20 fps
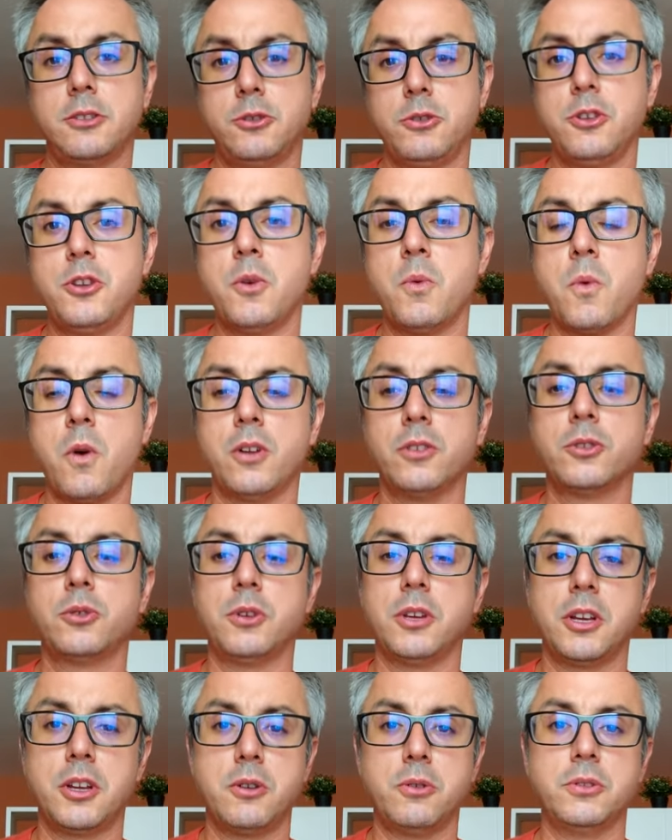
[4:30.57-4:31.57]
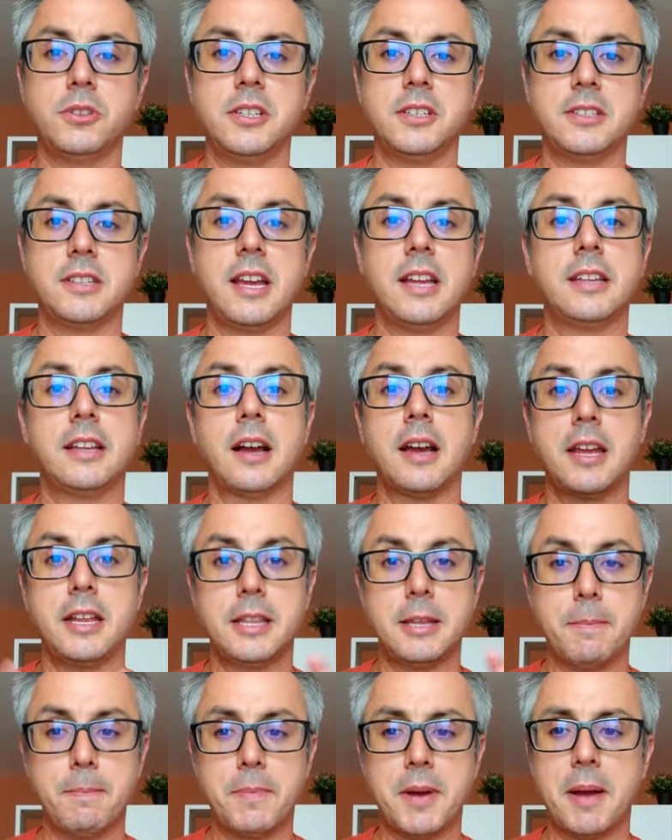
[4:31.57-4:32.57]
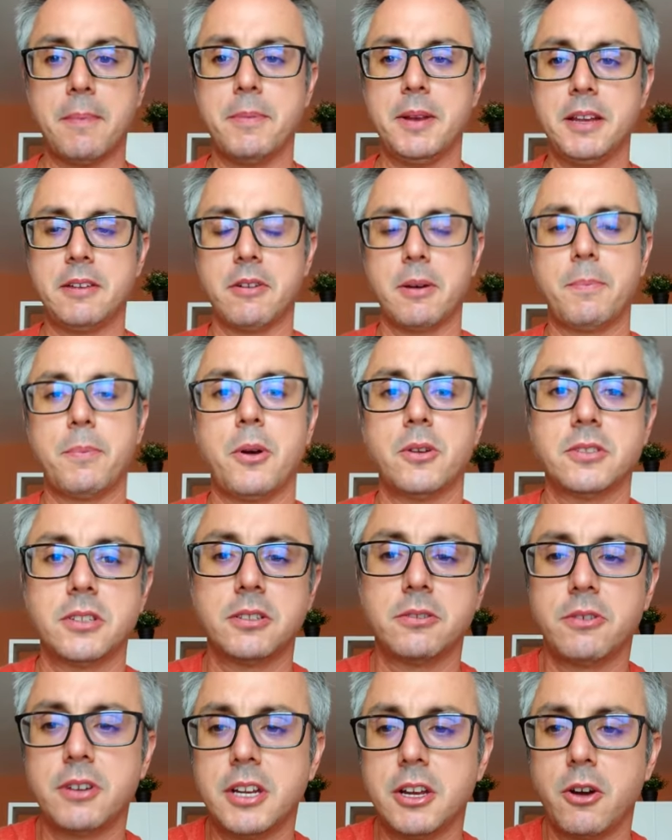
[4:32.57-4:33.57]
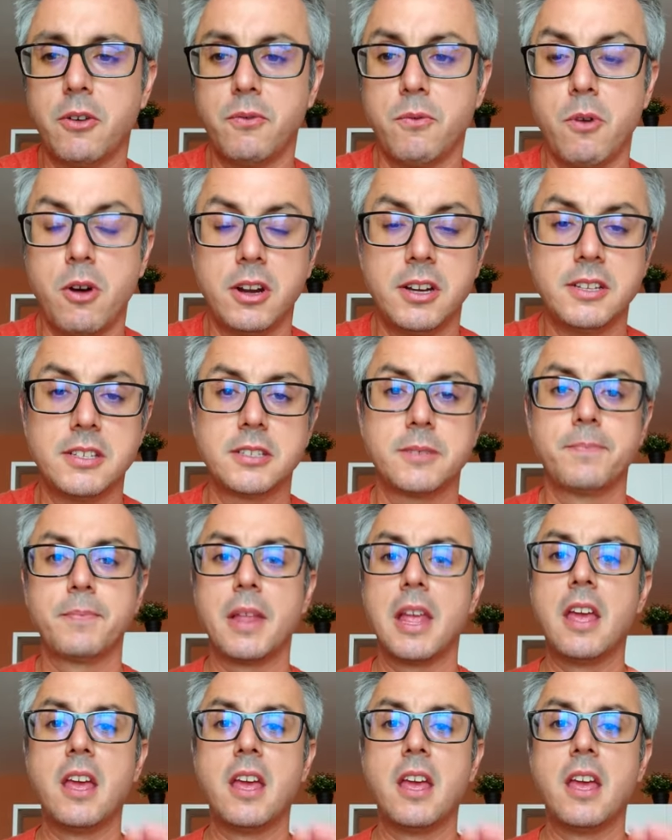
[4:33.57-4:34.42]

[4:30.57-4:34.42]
do you want to include this data in the public repository of Walis?